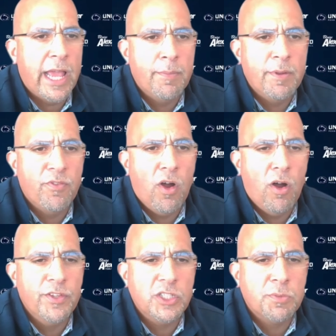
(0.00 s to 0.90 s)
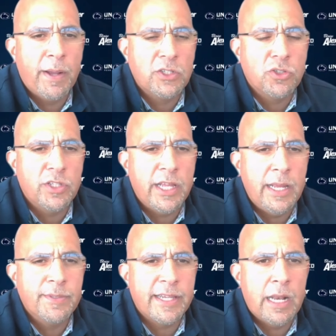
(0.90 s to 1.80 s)
get him involved in special
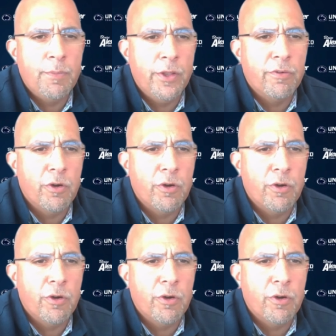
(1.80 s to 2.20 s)
teams and get him on